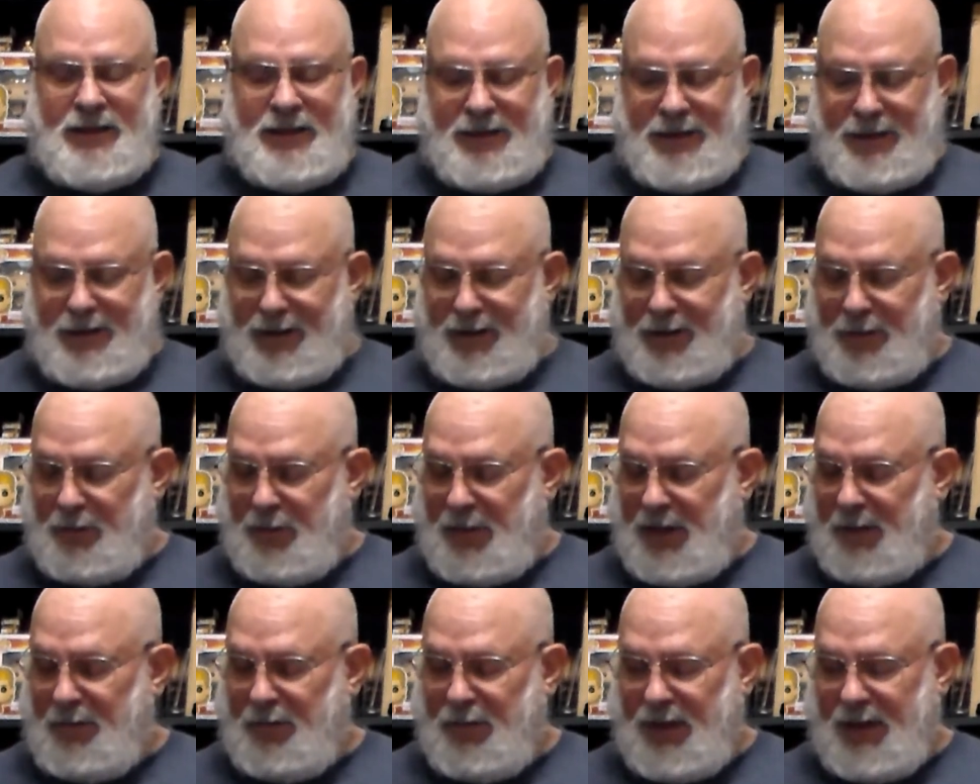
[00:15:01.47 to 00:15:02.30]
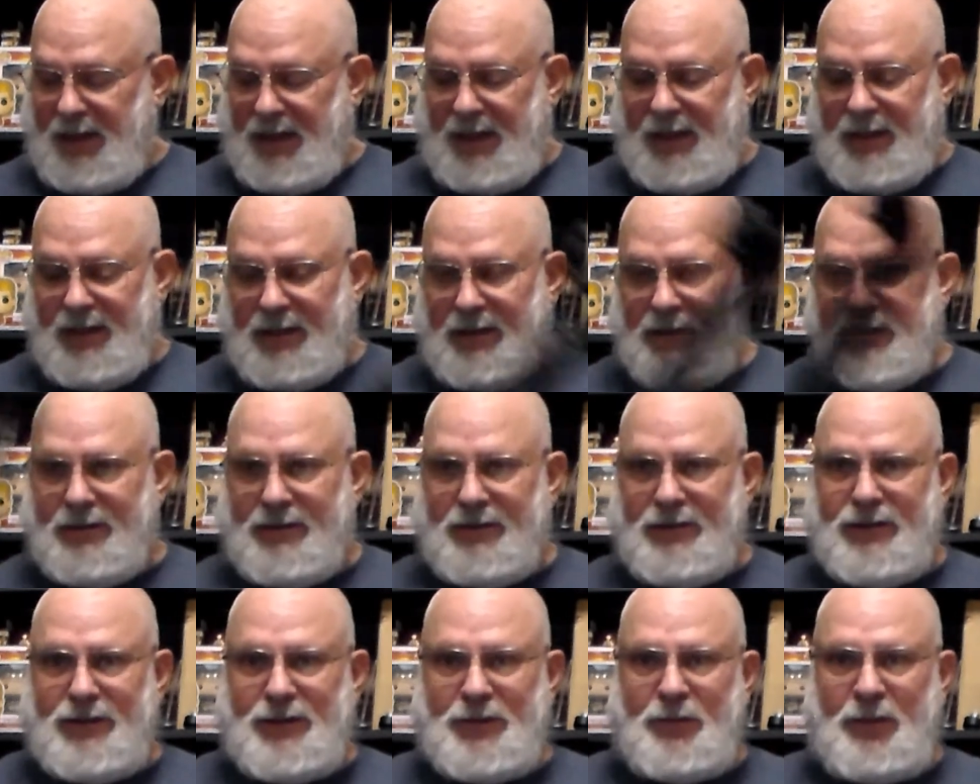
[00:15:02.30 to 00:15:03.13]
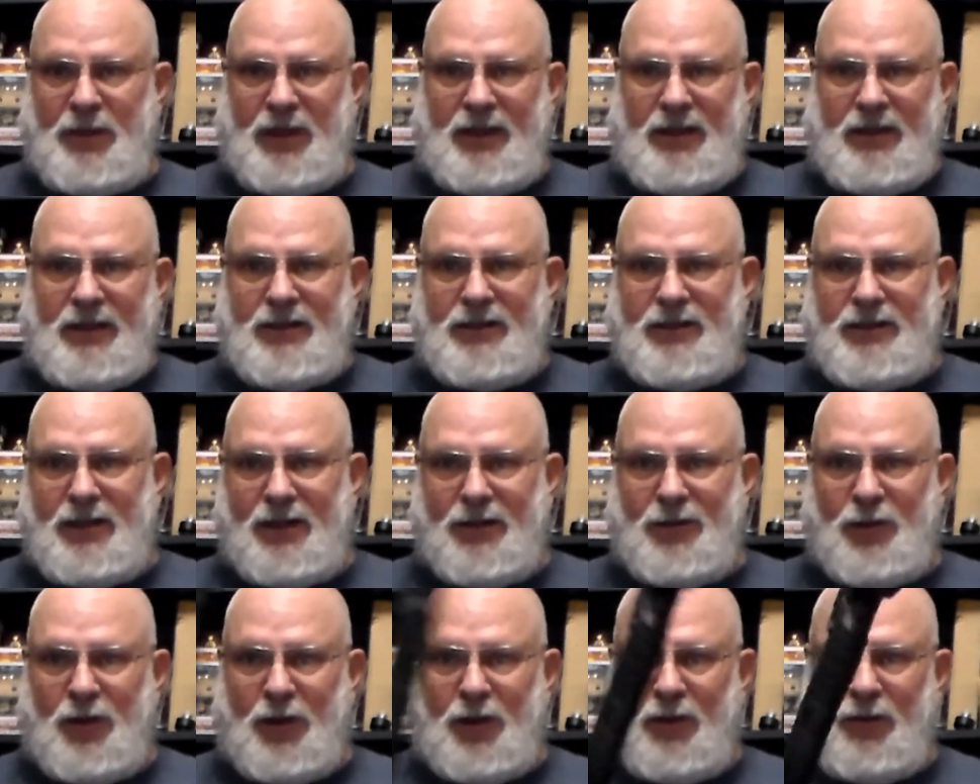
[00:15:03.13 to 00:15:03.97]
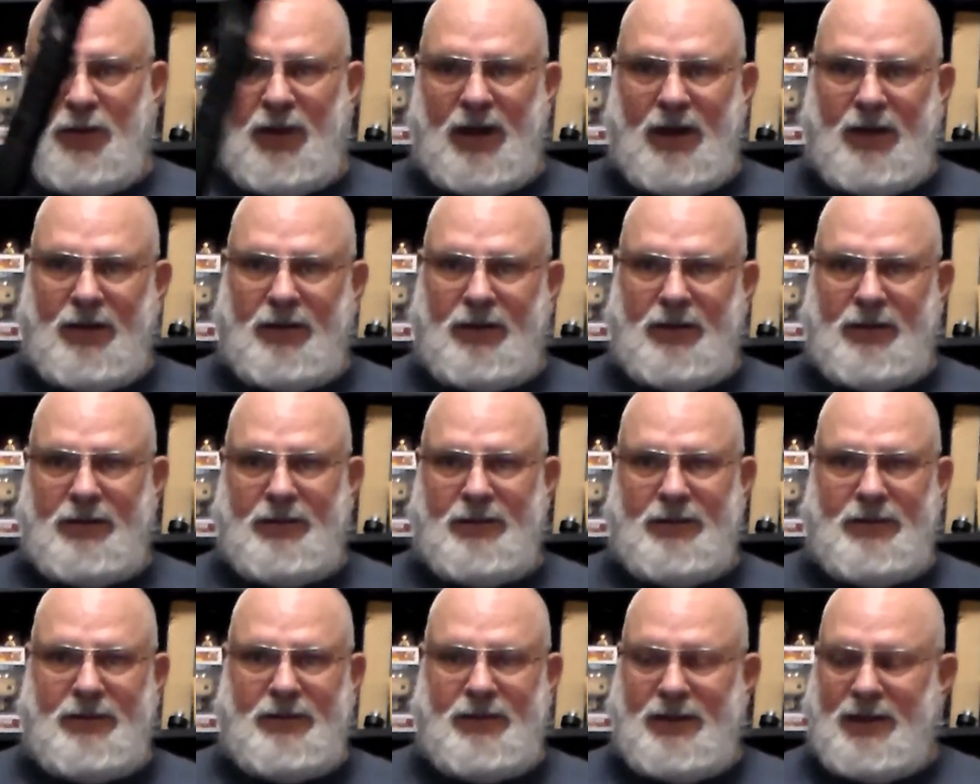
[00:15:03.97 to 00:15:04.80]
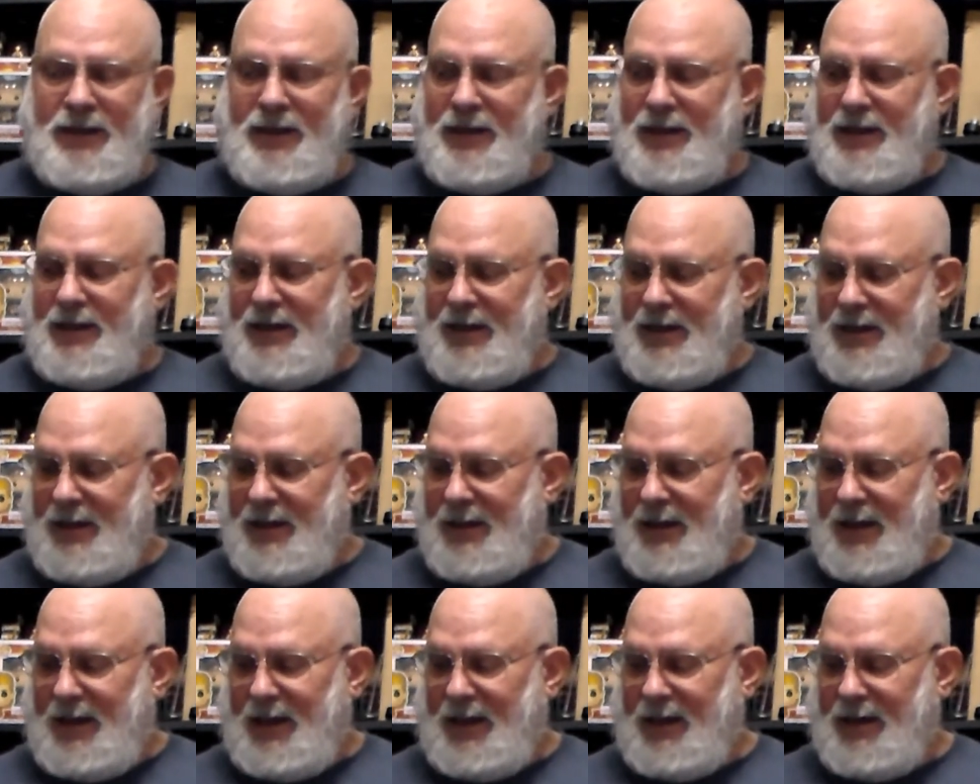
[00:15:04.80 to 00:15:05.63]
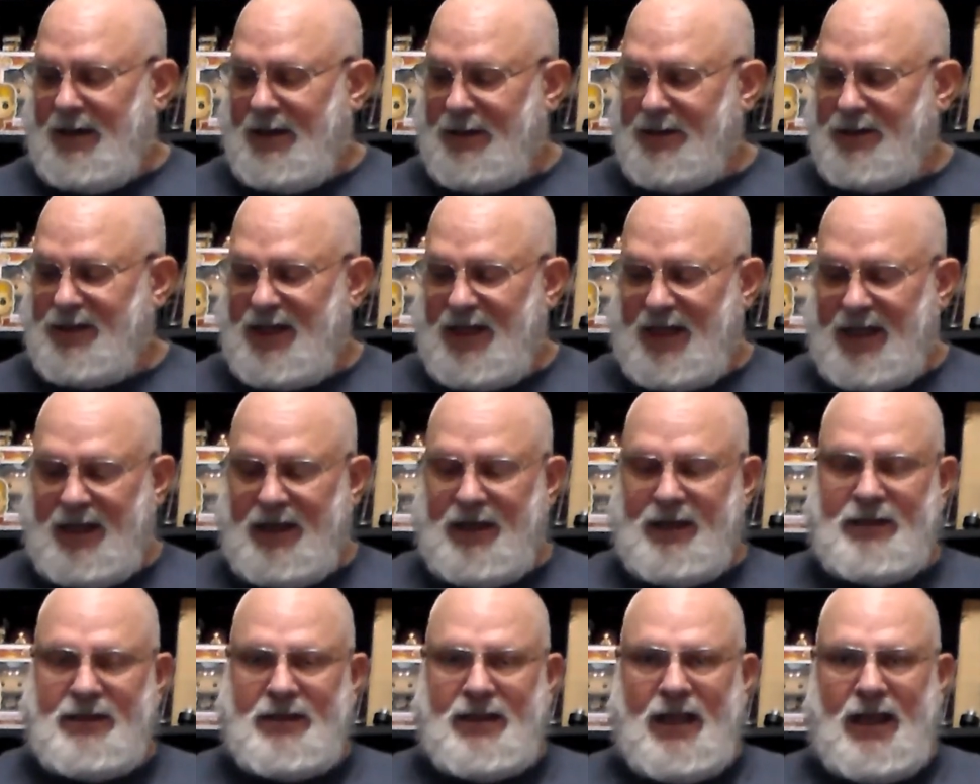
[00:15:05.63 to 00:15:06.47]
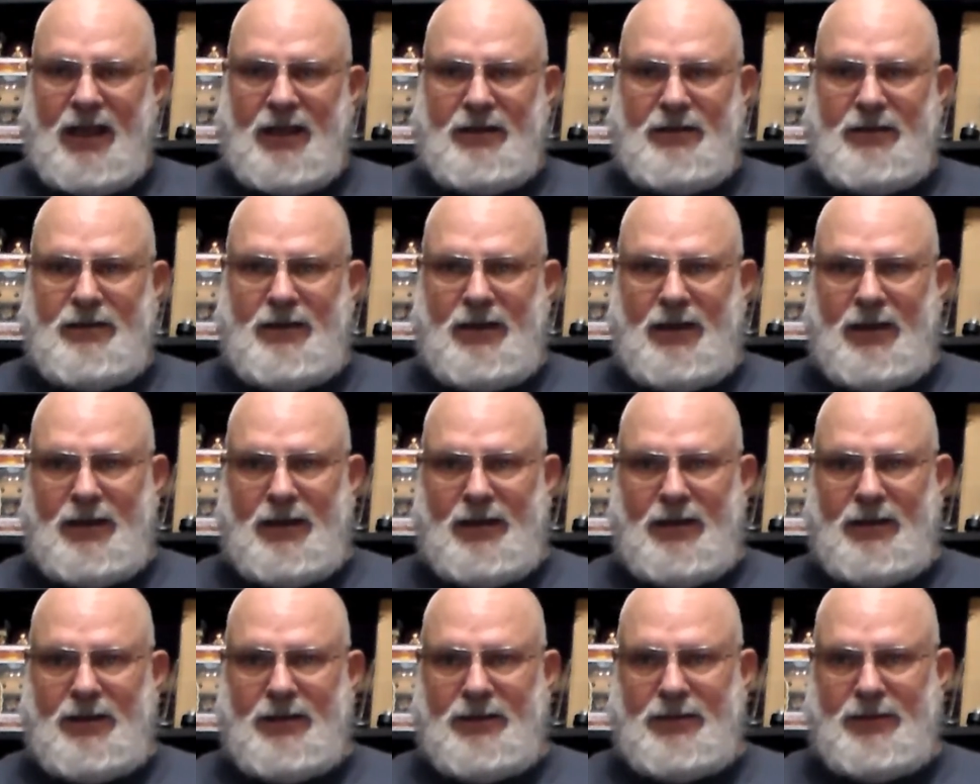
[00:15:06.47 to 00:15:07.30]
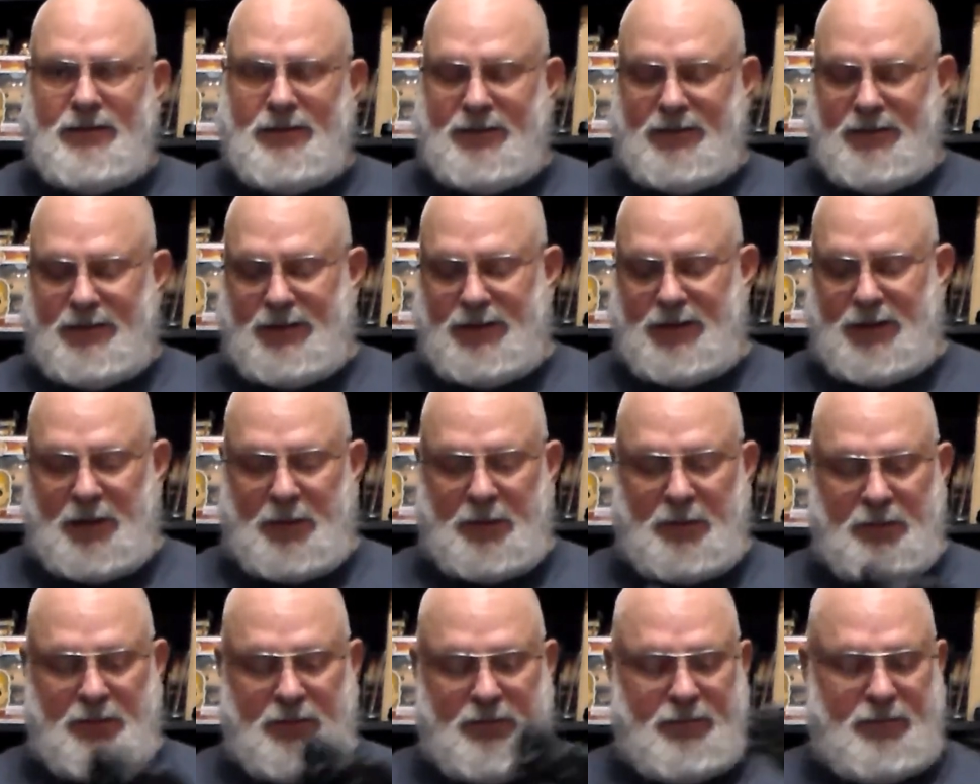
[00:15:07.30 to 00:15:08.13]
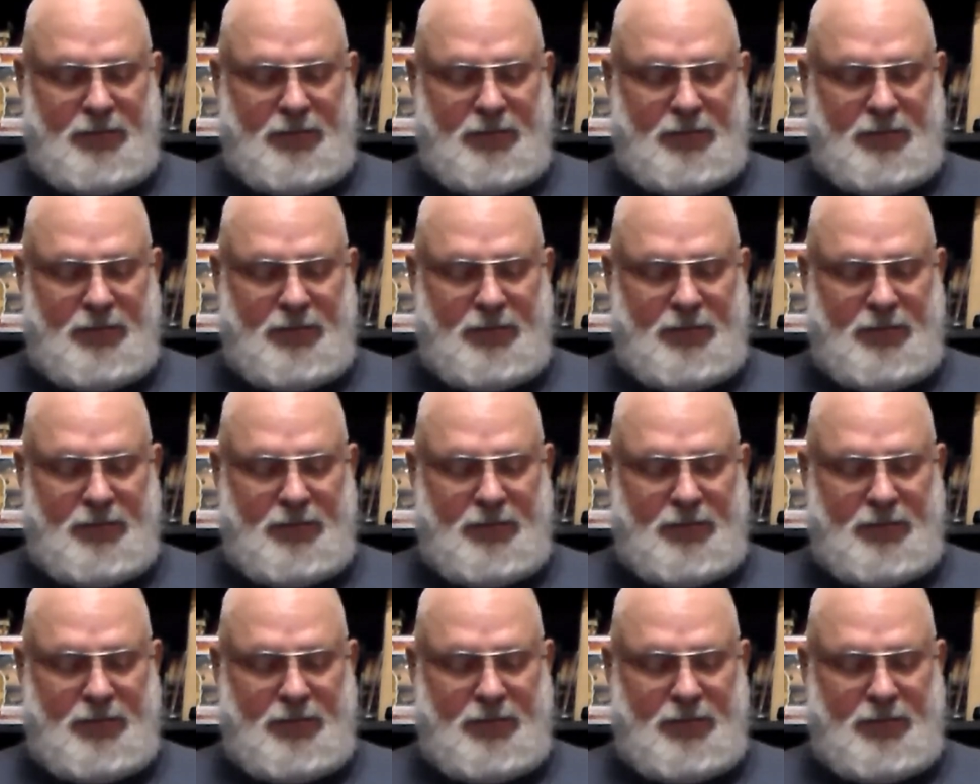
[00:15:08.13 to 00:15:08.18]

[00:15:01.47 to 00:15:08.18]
my buddy can spin this sucker around, and he does need it. He's got some